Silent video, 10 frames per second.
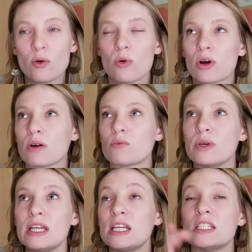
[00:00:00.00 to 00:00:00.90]
or
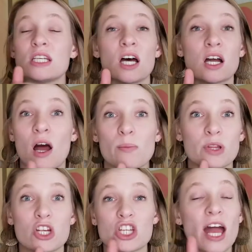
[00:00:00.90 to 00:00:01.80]
we need to
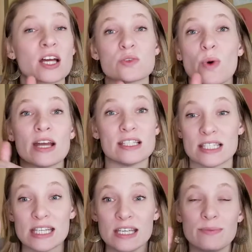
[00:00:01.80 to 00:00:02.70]
accomplish X, Y,
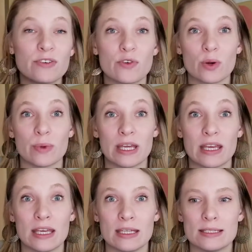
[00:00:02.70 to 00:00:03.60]
Z before we
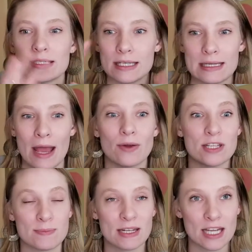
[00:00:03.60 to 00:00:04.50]
can sit down
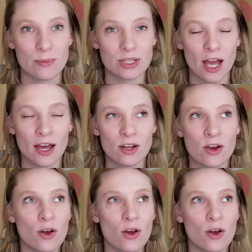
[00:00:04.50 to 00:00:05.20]
and spend time with God.